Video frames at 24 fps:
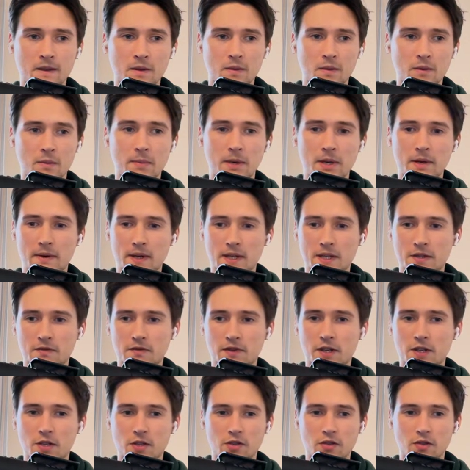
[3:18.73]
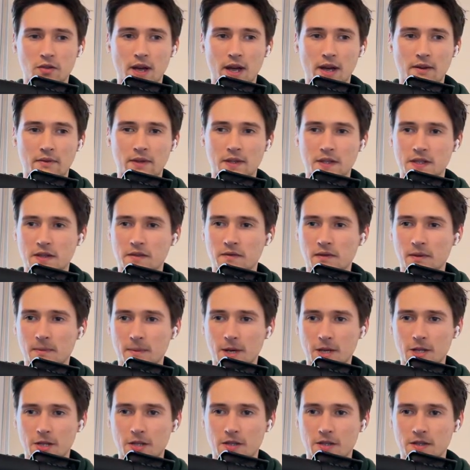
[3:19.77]
Would be quite strange to have this
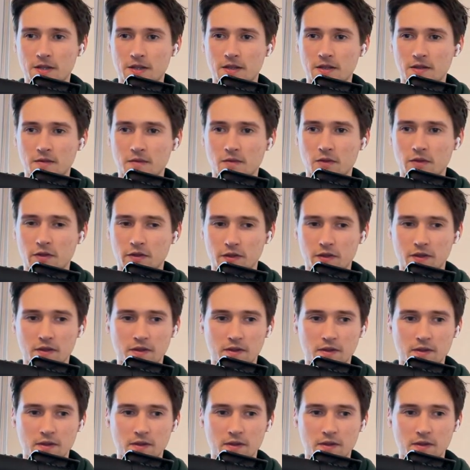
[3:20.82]
information in Salesforce.